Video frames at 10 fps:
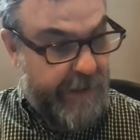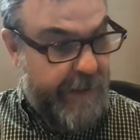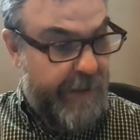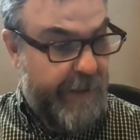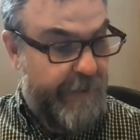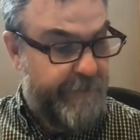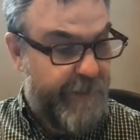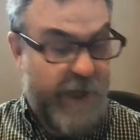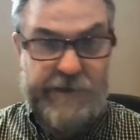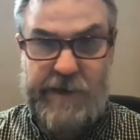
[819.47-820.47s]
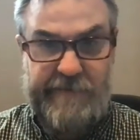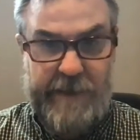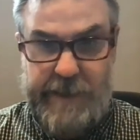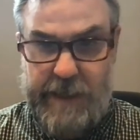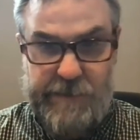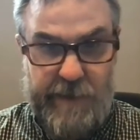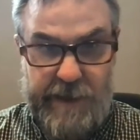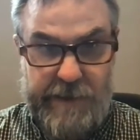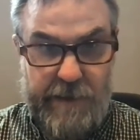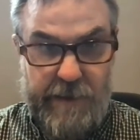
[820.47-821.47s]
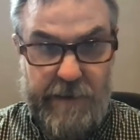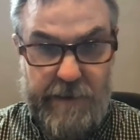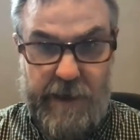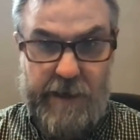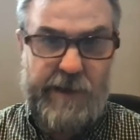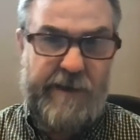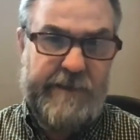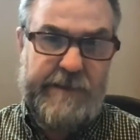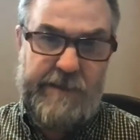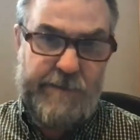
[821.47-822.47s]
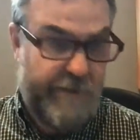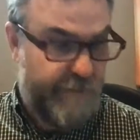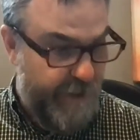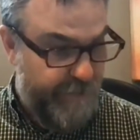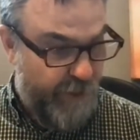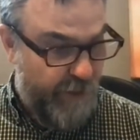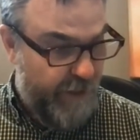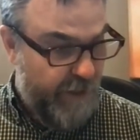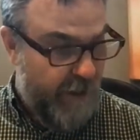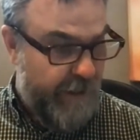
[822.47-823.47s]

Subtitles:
gods are having sex with each other, gods are having sex with people.